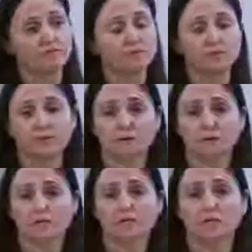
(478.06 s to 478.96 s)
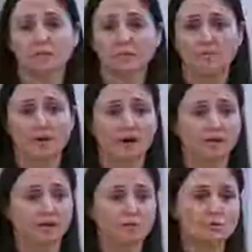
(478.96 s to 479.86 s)
fueling the question in my
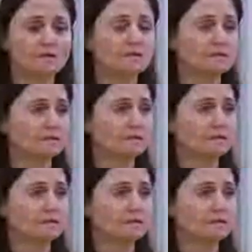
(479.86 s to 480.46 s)
mind, like, what is it,